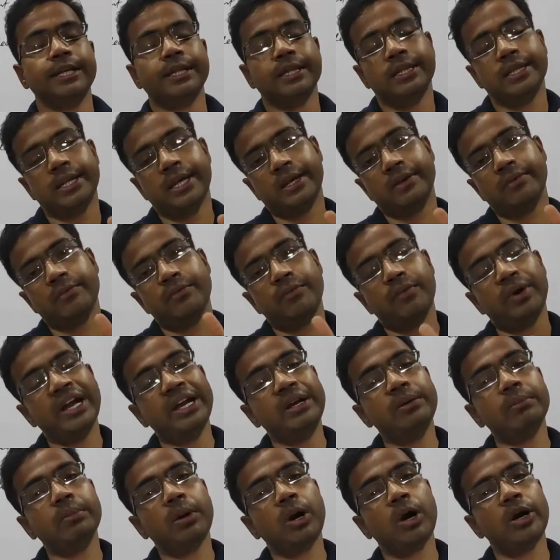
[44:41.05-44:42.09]
then
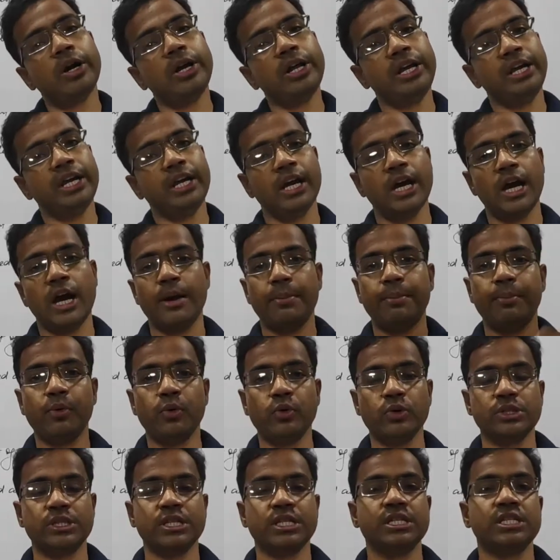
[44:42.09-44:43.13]
one body
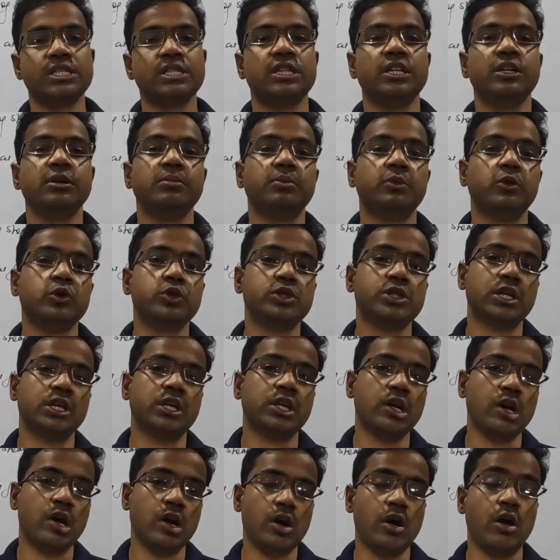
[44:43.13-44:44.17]
opposes the
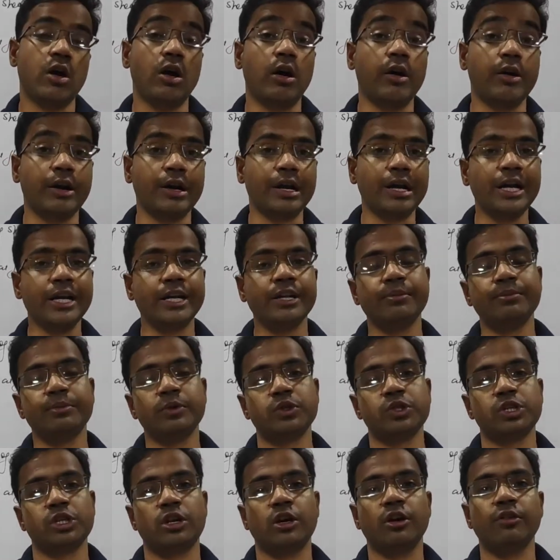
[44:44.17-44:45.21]
motion or relative
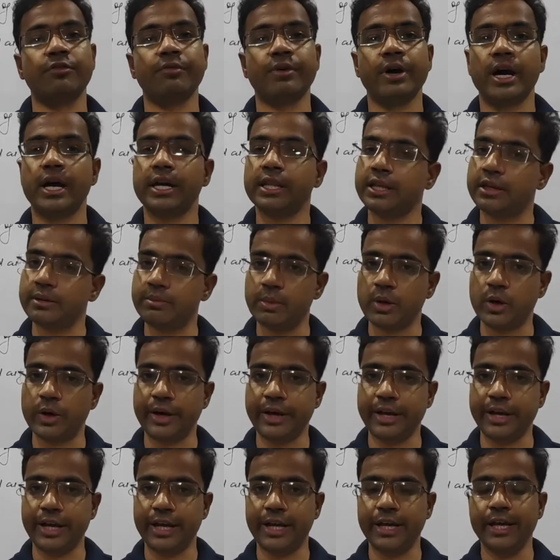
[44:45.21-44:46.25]
motion of other
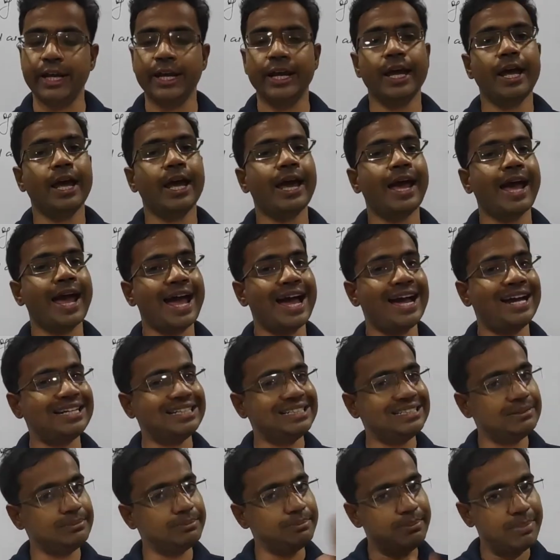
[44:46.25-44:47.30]
body,
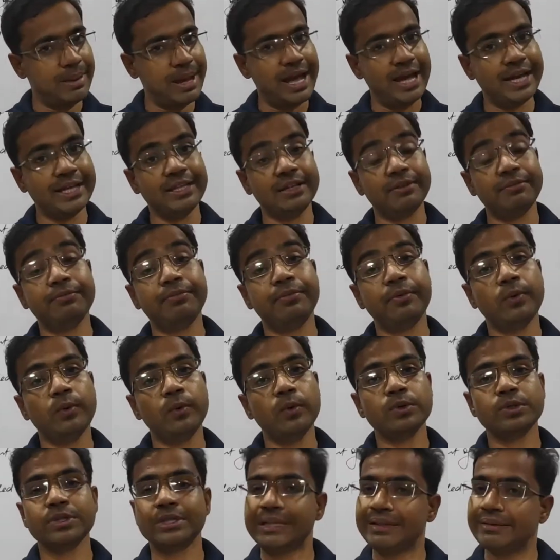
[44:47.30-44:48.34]
and by the
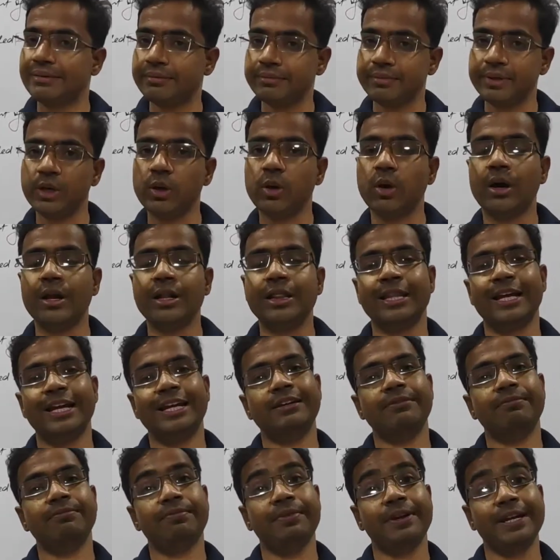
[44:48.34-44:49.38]
force we call
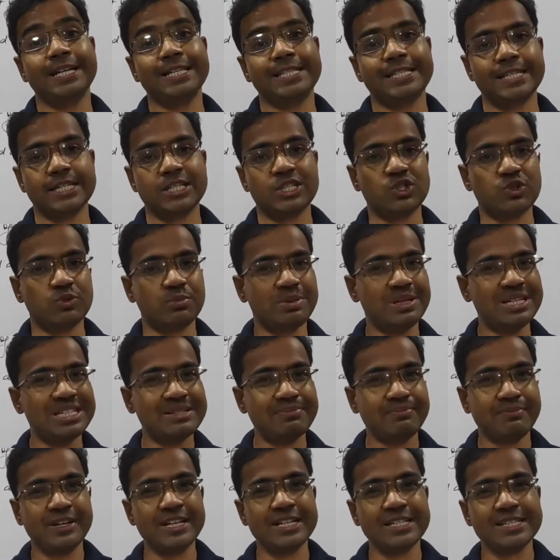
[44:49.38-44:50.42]
that friction. So
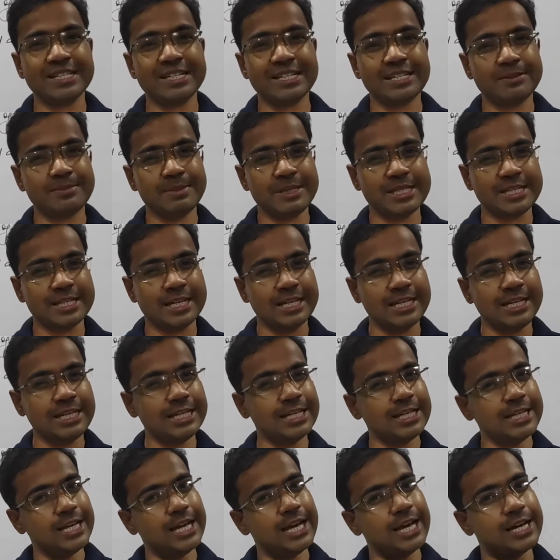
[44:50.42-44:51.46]
friction is
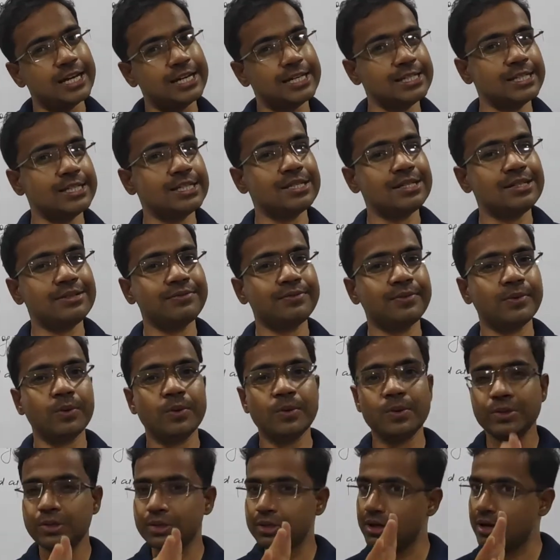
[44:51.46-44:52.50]
basically resistive
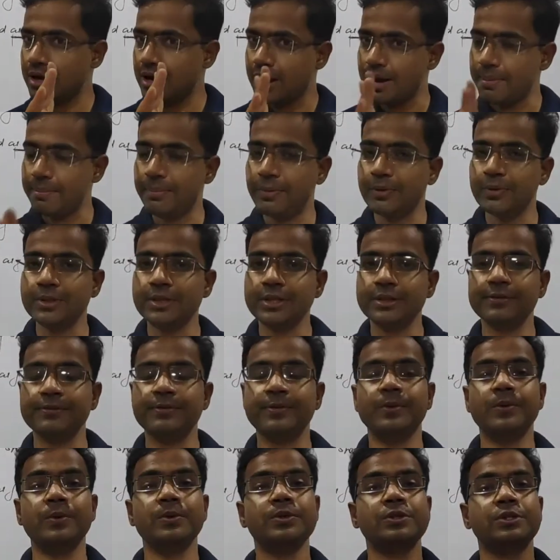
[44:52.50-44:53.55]
force, opposing
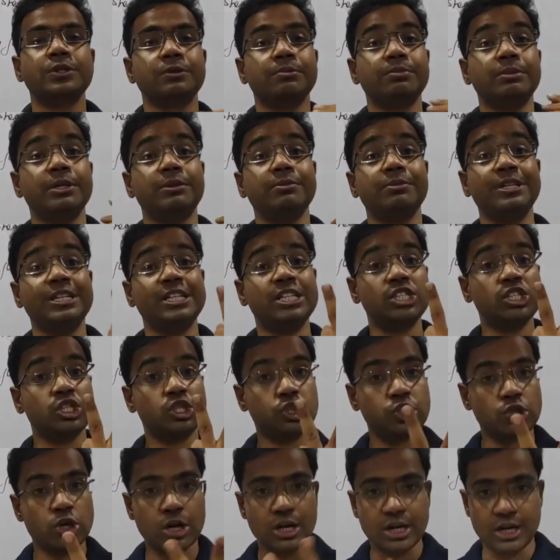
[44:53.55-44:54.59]
force between
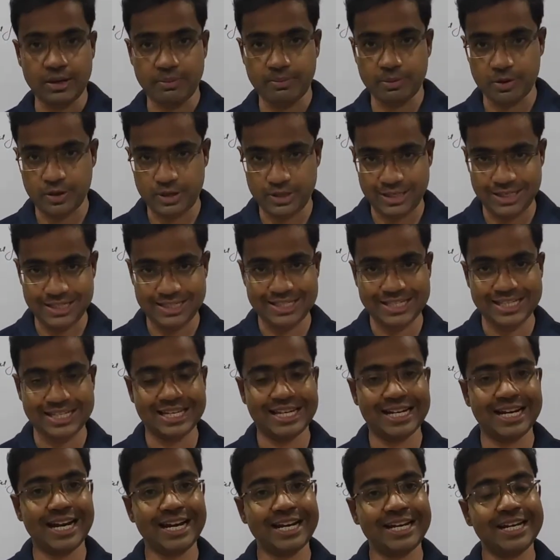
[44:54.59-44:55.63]
solid bodies,
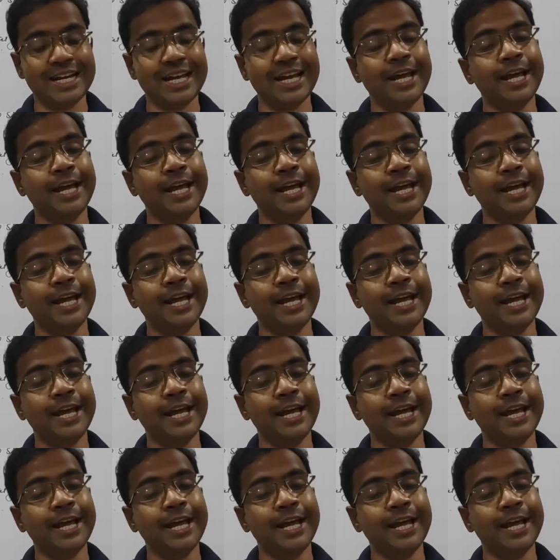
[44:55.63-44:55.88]
right?